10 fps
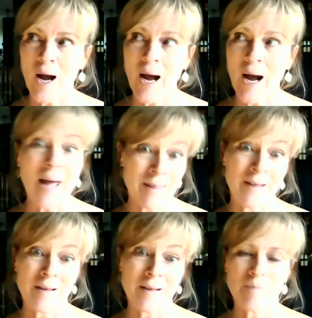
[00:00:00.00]
I
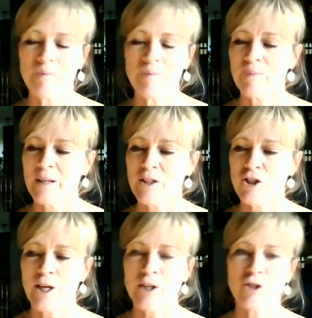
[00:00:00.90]
think,
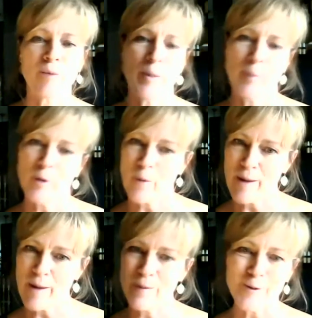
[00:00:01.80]
change the people
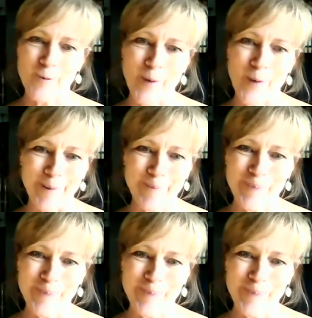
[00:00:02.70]
around me as well.